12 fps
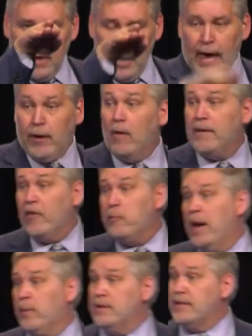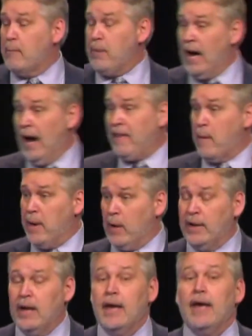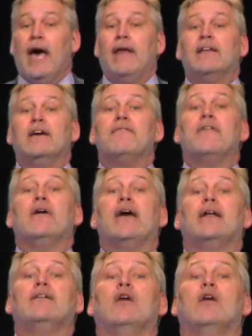And all the other penguins get behind that penguin and lift their head